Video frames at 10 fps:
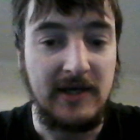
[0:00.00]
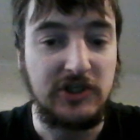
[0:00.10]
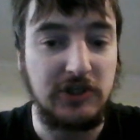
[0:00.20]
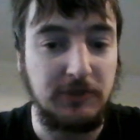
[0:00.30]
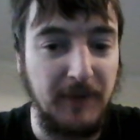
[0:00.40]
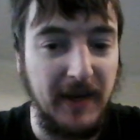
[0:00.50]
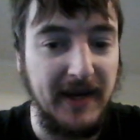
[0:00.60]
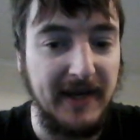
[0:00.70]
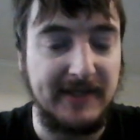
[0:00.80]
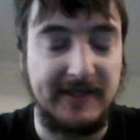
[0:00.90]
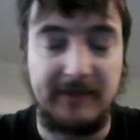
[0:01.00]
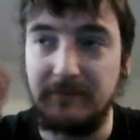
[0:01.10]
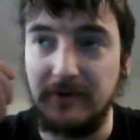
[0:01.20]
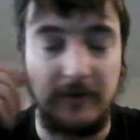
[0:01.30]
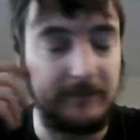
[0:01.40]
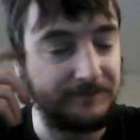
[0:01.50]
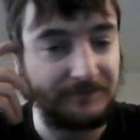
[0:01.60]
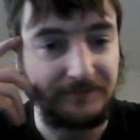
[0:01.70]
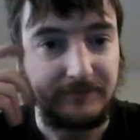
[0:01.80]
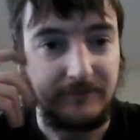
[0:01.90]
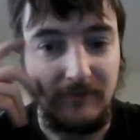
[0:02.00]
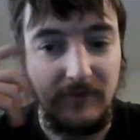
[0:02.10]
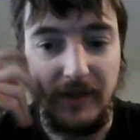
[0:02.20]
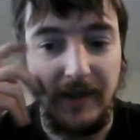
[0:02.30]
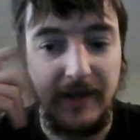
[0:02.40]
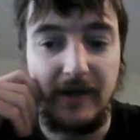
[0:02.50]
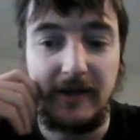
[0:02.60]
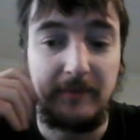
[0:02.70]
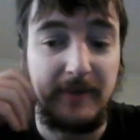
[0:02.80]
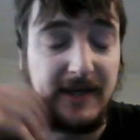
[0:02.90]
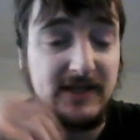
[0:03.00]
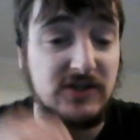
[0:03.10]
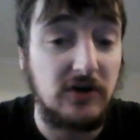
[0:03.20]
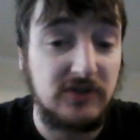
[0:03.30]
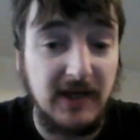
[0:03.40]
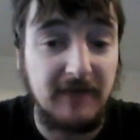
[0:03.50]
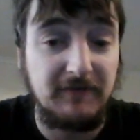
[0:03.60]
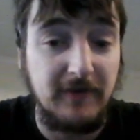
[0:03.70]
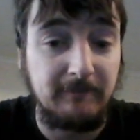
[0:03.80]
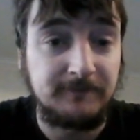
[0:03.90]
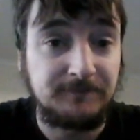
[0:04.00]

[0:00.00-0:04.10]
speed, but at the minute it's not delivering.